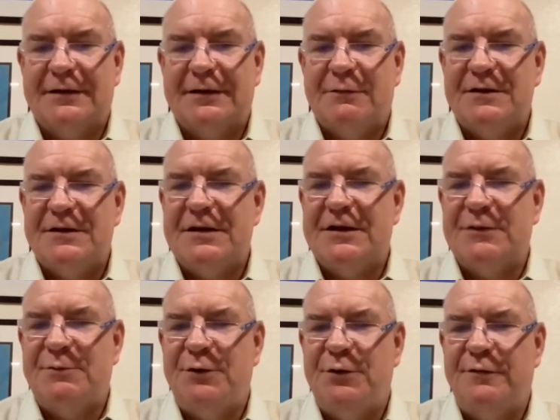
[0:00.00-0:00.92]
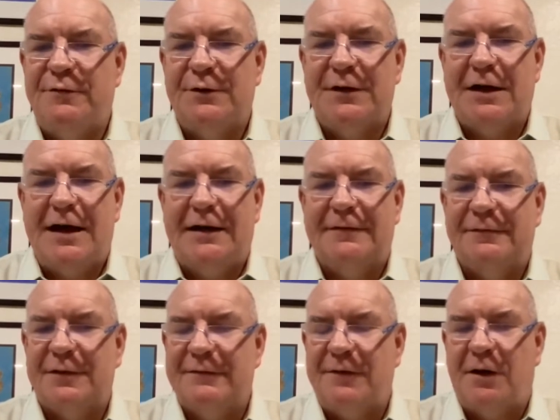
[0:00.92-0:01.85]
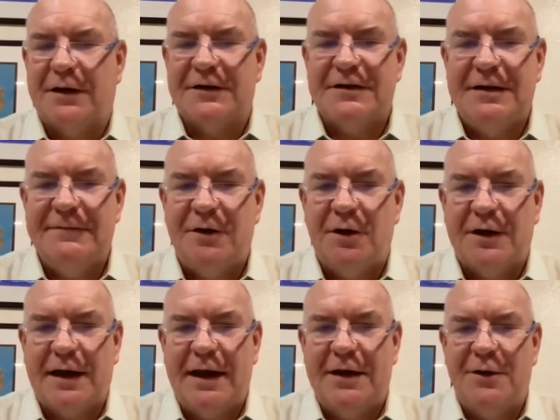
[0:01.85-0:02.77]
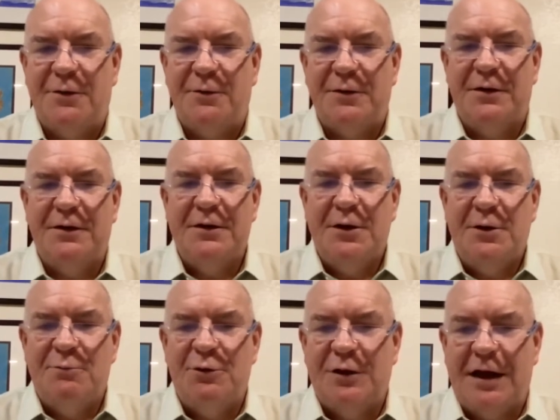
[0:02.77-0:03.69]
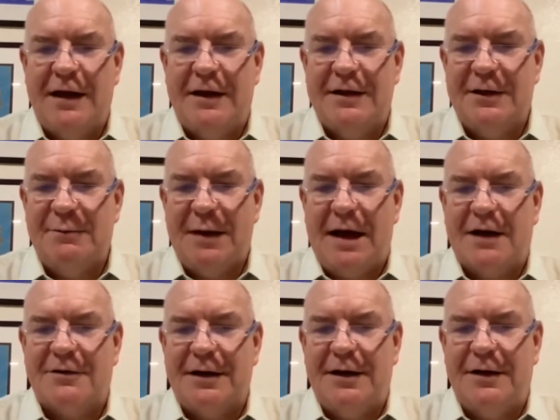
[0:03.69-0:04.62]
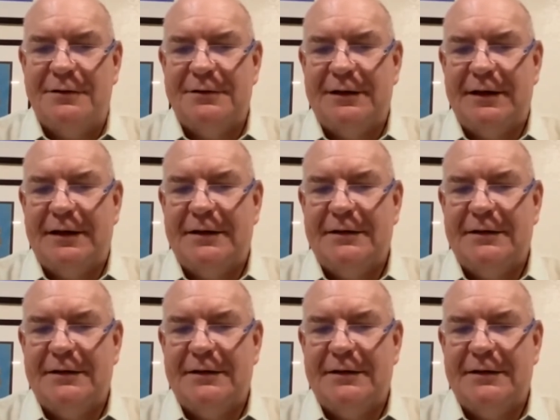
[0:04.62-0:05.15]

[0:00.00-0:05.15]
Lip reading: And here we see this beautiful night in front of Augustine Volcano with a moonlight in the background and